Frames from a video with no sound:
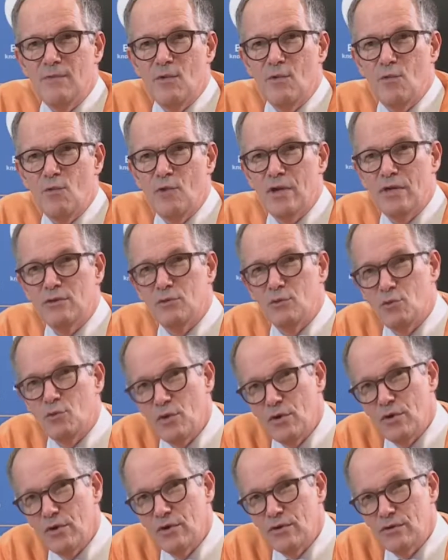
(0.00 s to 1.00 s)
where the
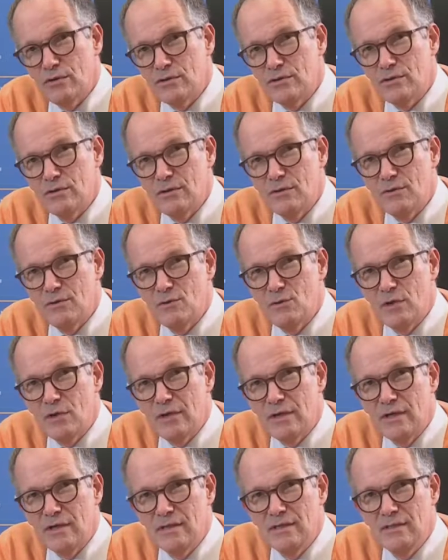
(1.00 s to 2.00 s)
workers
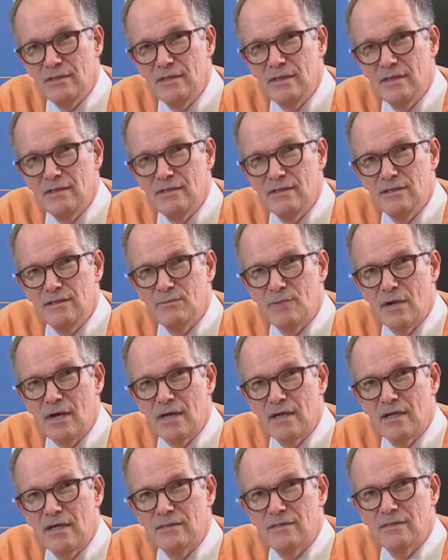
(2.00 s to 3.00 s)
working in this
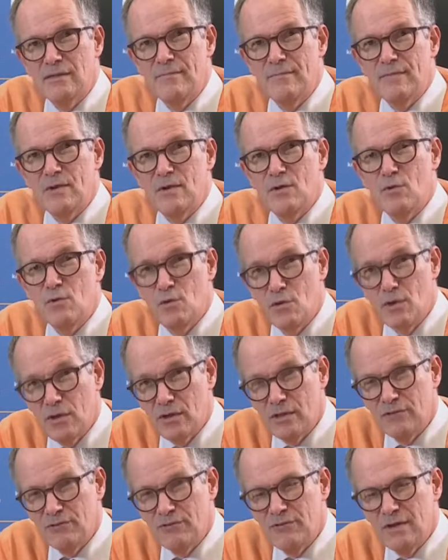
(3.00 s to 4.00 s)
market who
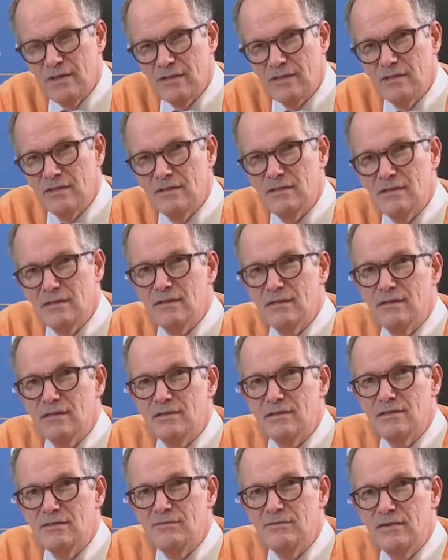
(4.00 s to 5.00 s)
got infected
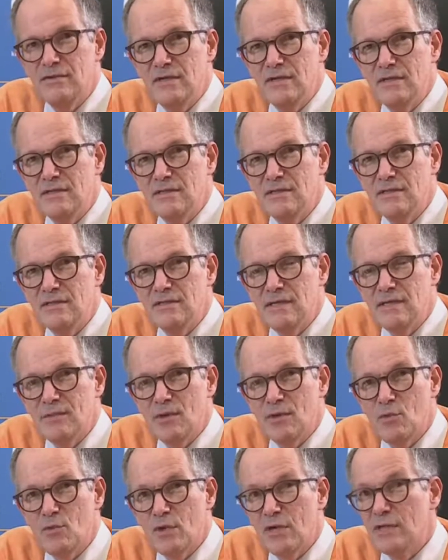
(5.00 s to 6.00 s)
severely in December,
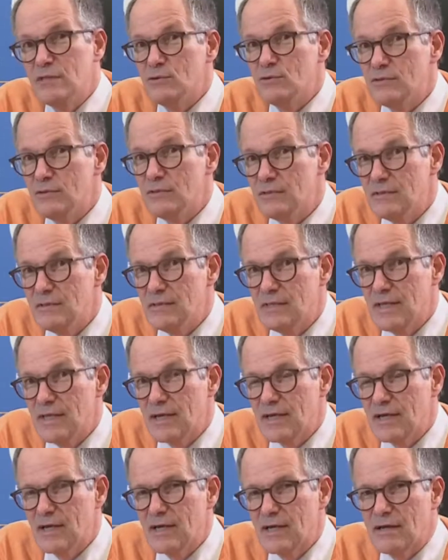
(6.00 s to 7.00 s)
where did they
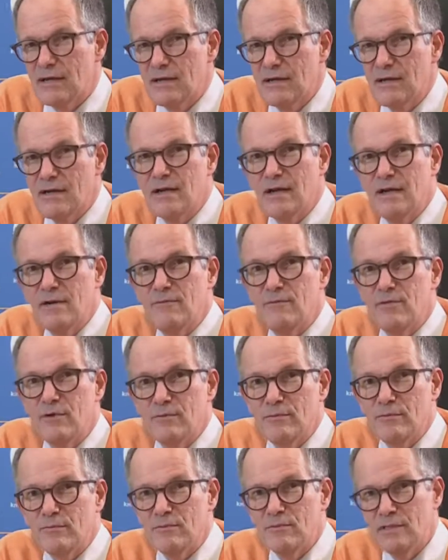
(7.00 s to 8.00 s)
came from?
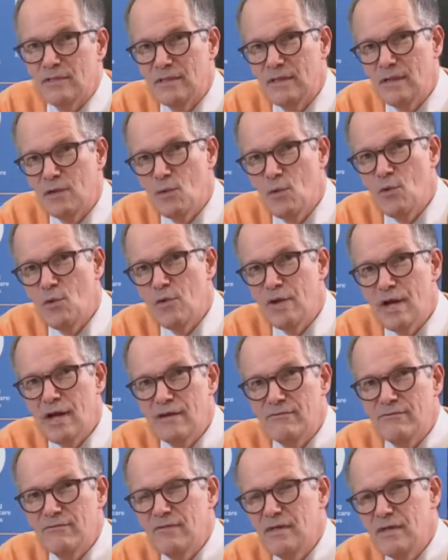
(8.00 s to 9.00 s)
Did they all
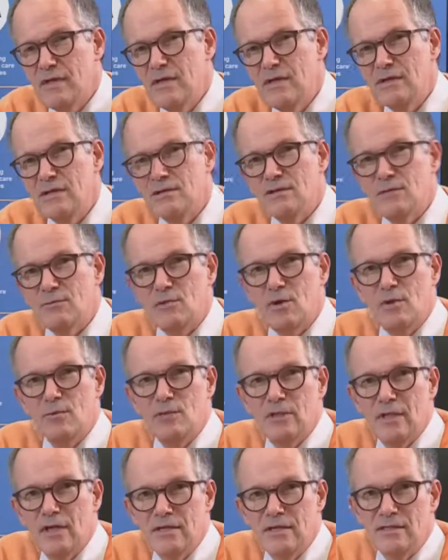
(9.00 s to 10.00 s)
have some
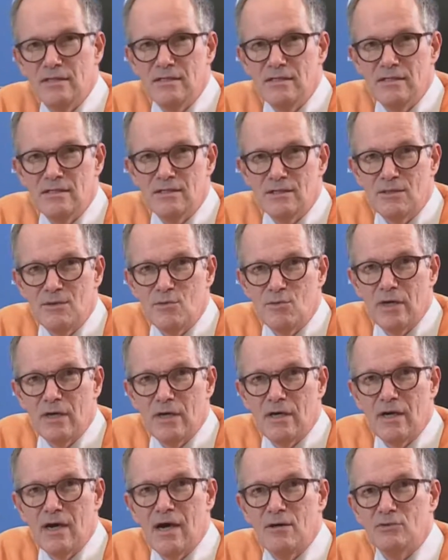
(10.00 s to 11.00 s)
commonalities somewhere
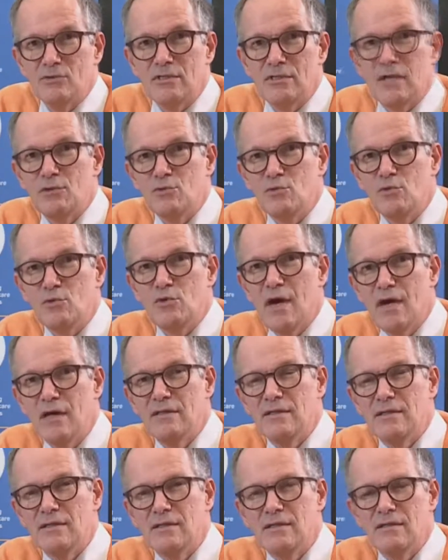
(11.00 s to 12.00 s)
outside
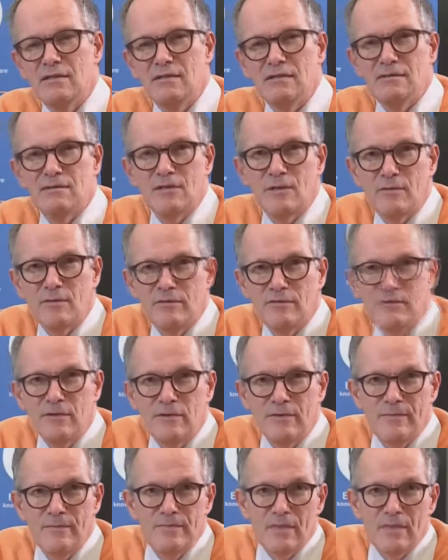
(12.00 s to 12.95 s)
Wuhan in some of the